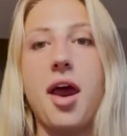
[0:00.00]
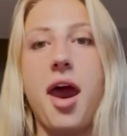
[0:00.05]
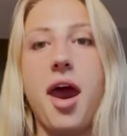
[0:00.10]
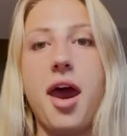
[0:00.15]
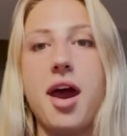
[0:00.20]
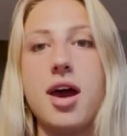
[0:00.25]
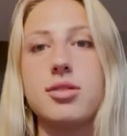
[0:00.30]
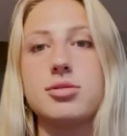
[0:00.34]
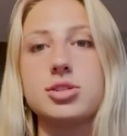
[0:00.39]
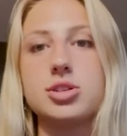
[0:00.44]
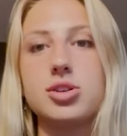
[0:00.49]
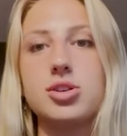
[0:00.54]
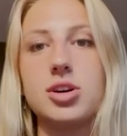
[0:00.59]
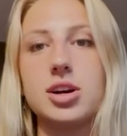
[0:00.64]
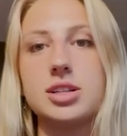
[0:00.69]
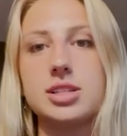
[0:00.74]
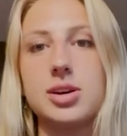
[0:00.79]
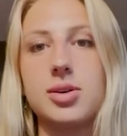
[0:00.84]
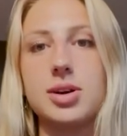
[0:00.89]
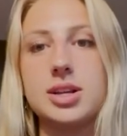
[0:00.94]
I will show you
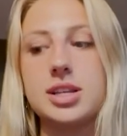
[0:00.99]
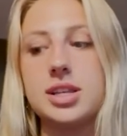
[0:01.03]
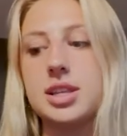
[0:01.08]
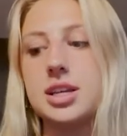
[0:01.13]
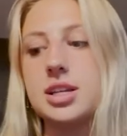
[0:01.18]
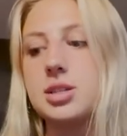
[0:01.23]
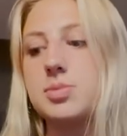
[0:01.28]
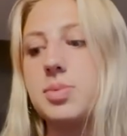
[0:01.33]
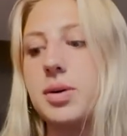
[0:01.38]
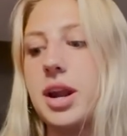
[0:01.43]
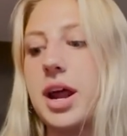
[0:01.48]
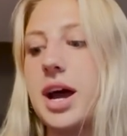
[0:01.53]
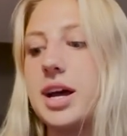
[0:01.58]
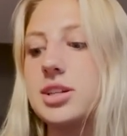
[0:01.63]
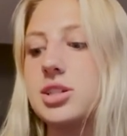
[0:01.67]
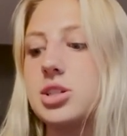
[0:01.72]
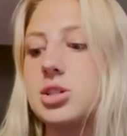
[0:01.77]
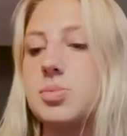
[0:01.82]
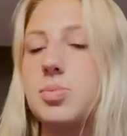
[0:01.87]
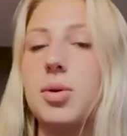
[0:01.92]
guys how I did this, but I
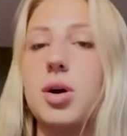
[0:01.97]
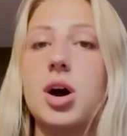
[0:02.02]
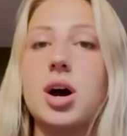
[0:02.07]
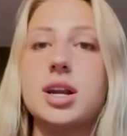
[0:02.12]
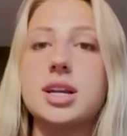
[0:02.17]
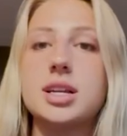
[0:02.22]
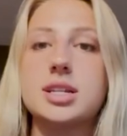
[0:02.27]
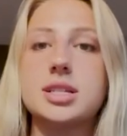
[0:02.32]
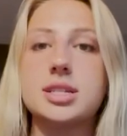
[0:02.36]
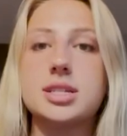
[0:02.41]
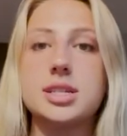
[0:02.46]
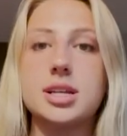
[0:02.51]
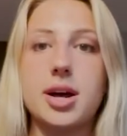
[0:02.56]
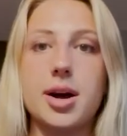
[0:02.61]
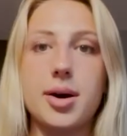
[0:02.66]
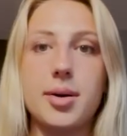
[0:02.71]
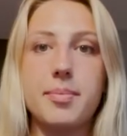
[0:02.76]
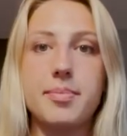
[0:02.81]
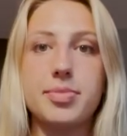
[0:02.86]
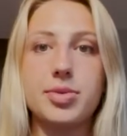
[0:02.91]
just bought
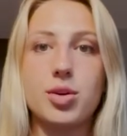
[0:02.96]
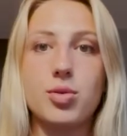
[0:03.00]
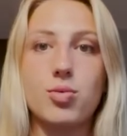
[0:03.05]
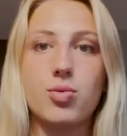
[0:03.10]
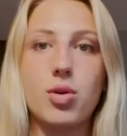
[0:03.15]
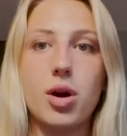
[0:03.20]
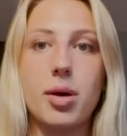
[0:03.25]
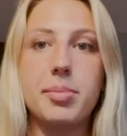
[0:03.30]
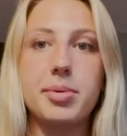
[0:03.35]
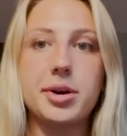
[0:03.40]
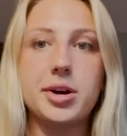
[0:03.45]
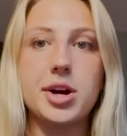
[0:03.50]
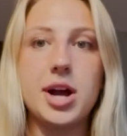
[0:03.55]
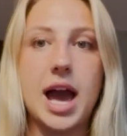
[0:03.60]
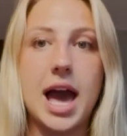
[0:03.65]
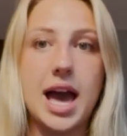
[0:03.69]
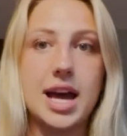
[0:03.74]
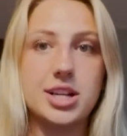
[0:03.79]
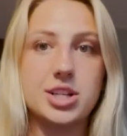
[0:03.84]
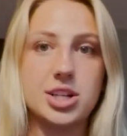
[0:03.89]
some rubber
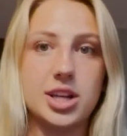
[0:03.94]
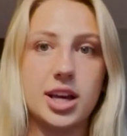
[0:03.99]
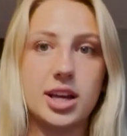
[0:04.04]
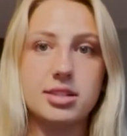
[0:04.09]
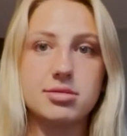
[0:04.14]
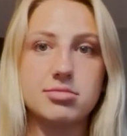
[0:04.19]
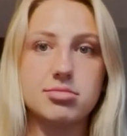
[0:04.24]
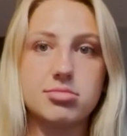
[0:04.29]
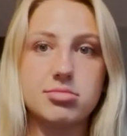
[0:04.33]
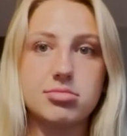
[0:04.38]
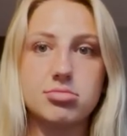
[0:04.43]
edging.